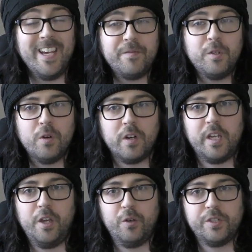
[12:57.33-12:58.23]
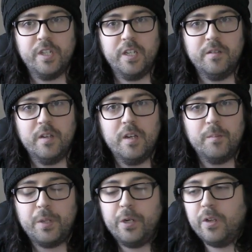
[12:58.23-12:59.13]
If you're a Chaos Knight
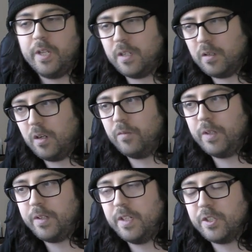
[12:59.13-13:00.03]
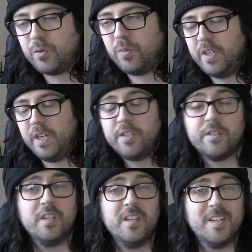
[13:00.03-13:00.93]
player and you're like, oh, I really think it's nice,